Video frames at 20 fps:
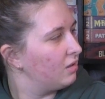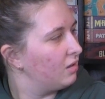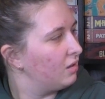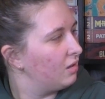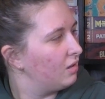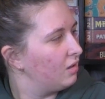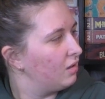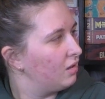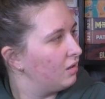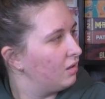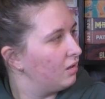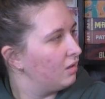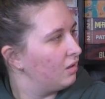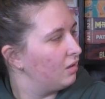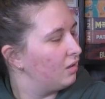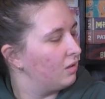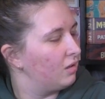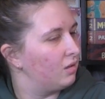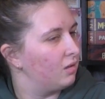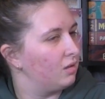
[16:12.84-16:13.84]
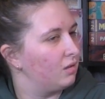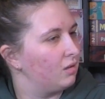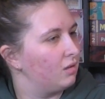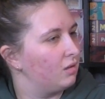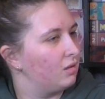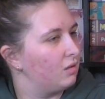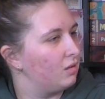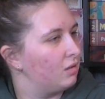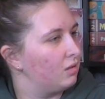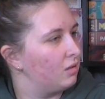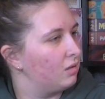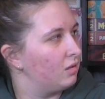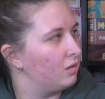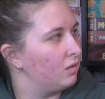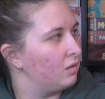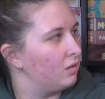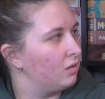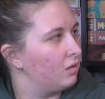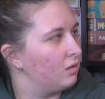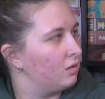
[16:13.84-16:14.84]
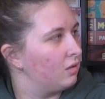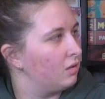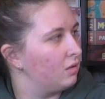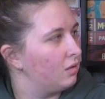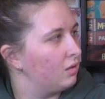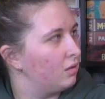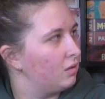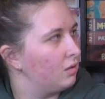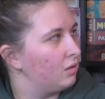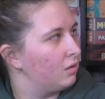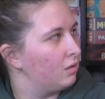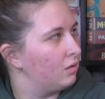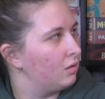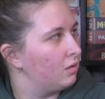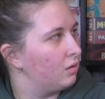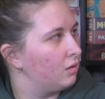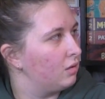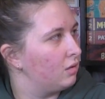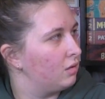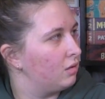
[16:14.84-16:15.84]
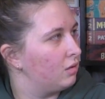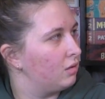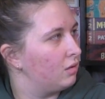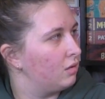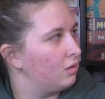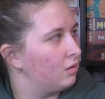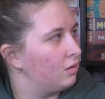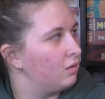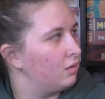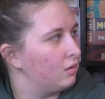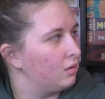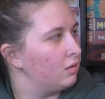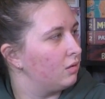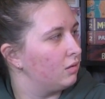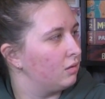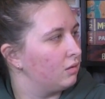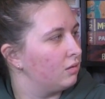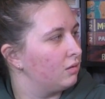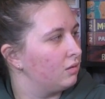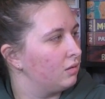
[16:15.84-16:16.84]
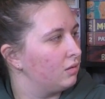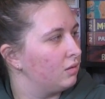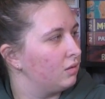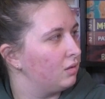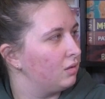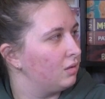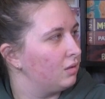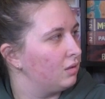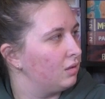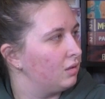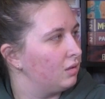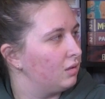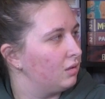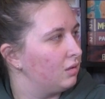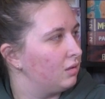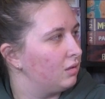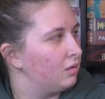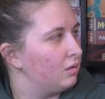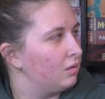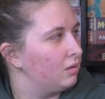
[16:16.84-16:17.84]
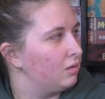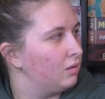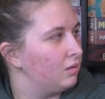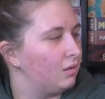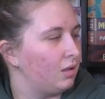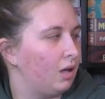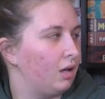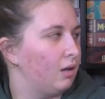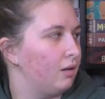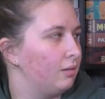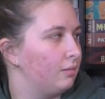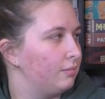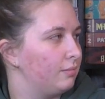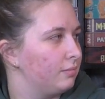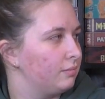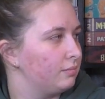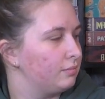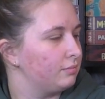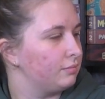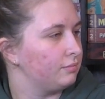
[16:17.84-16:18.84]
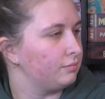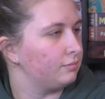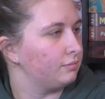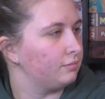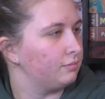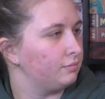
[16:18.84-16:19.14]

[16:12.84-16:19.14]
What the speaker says: (not speaking)